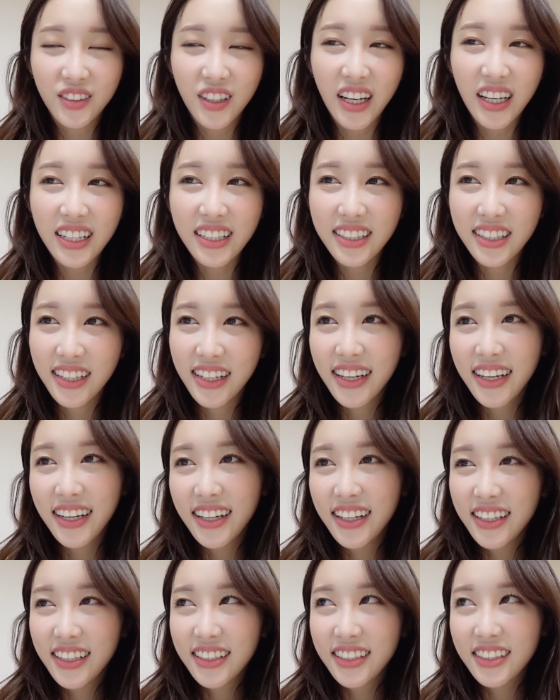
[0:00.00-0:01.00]
right?
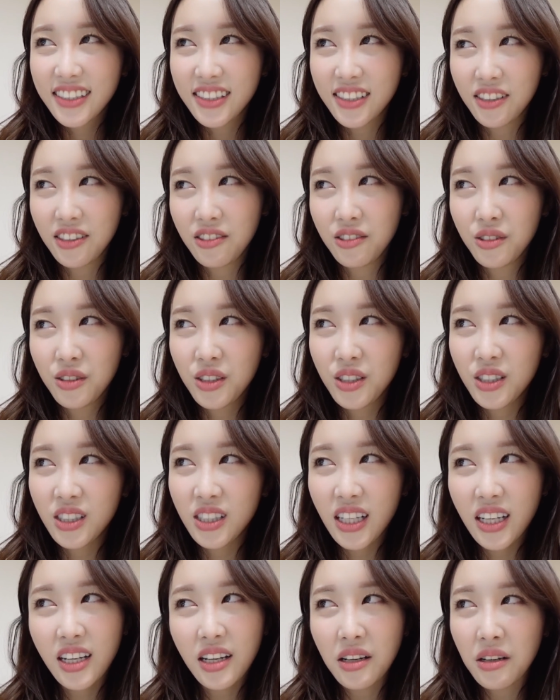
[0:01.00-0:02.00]
So it was just
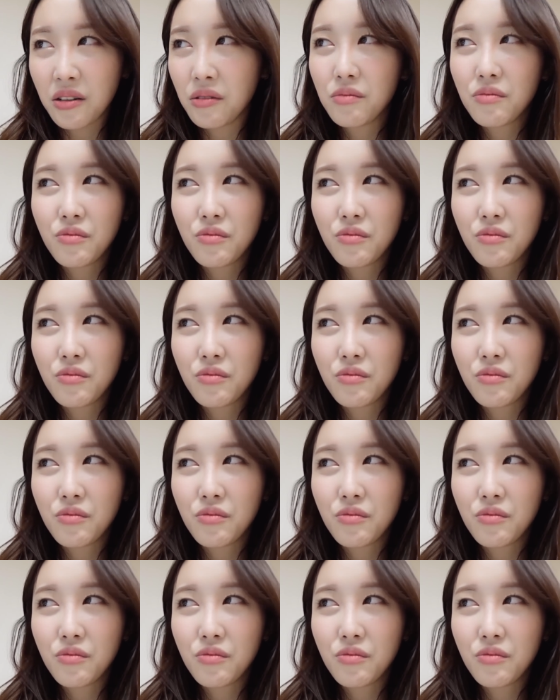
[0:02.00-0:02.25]
like a